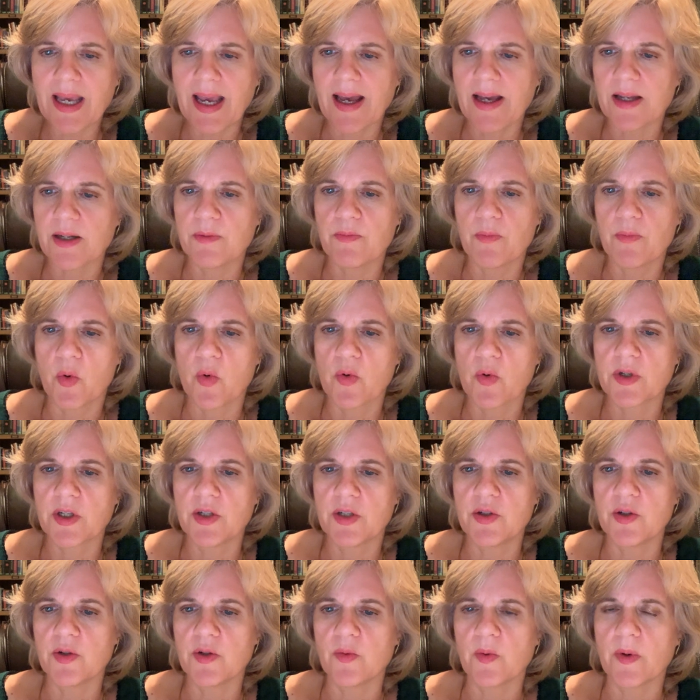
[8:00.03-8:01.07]
had more to
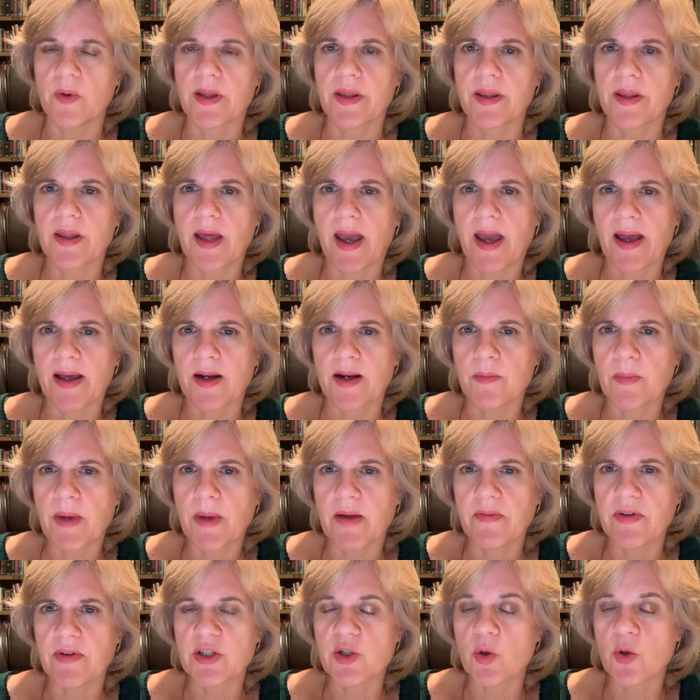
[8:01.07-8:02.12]
do with Adam
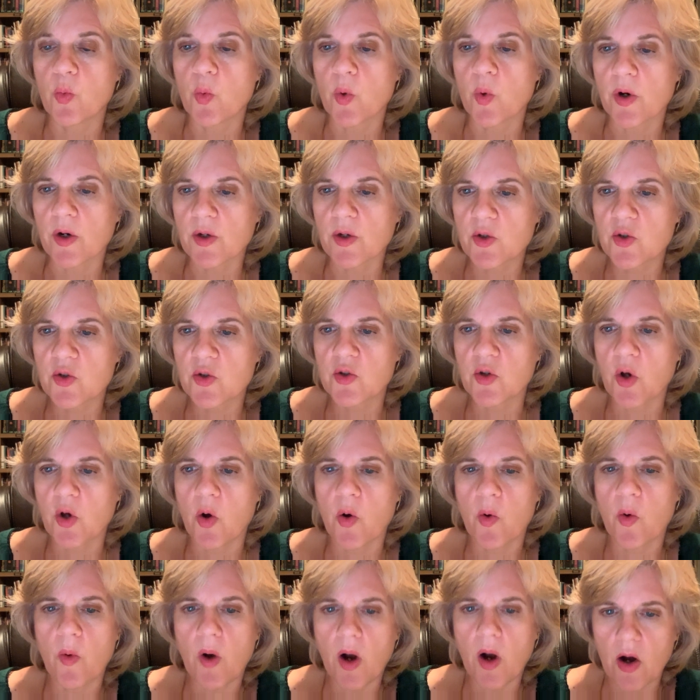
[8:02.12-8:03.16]
having to work
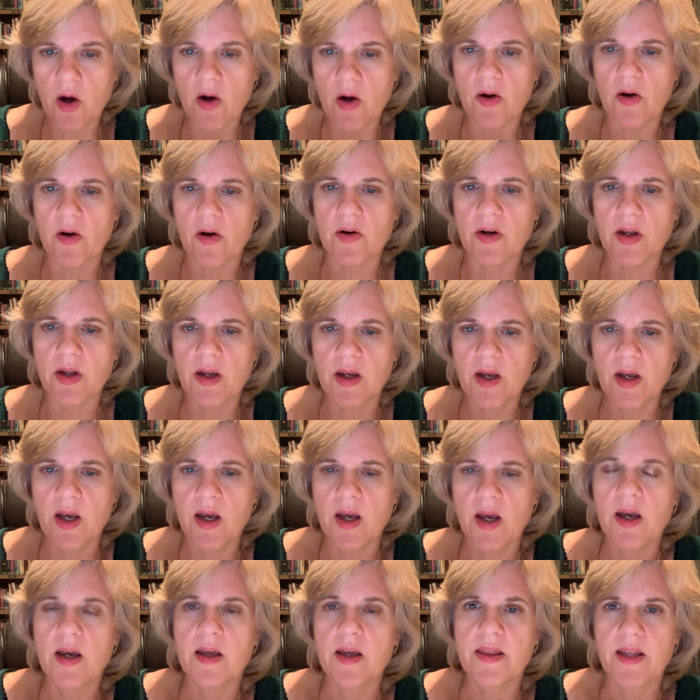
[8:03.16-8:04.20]
so hard
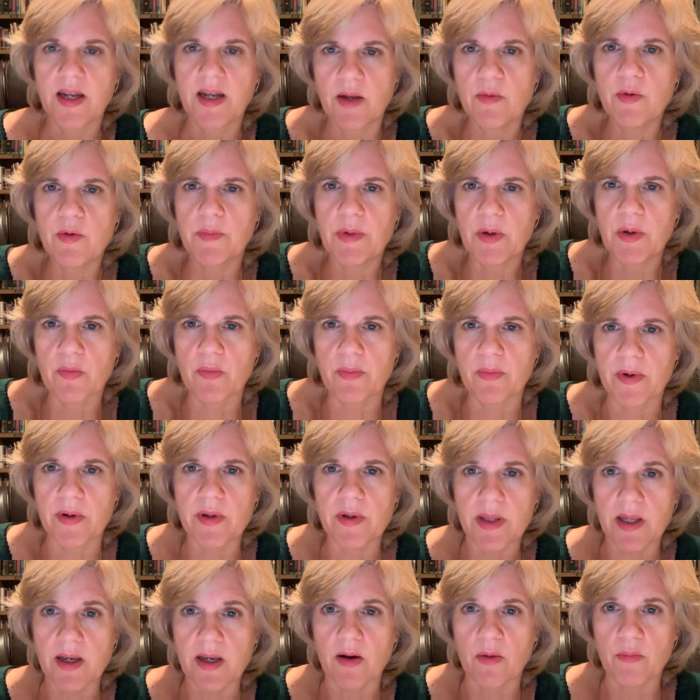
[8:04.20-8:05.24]
that he would be
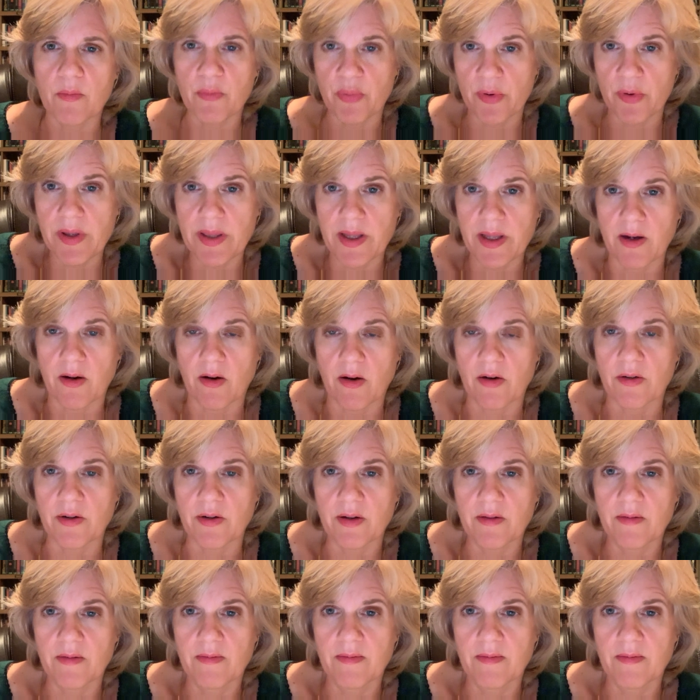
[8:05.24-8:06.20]
breathing hard.